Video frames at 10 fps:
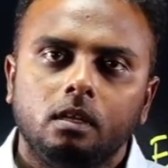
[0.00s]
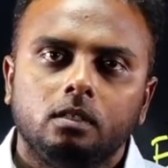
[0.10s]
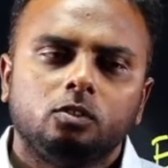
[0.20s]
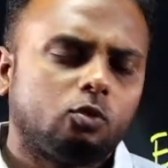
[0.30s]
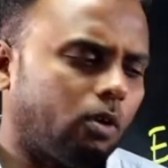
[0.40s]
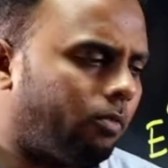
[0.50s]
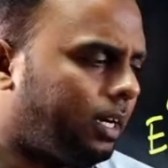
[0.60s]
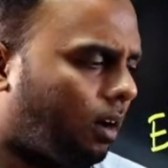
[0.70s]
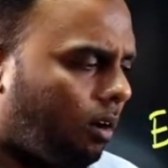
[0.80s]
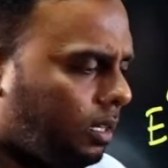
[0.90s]
So to avoid
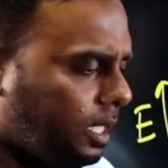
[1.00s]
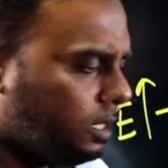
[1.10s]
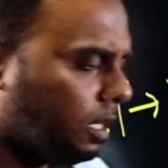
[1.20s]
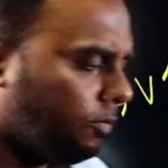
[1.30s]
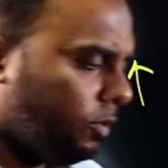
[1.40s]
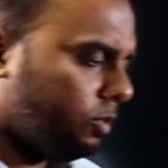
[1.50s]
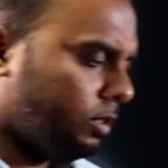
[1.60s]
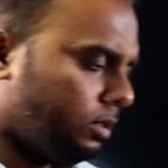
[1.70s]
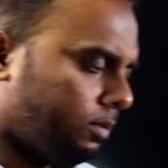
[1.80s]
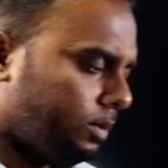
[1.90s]
all these confusions,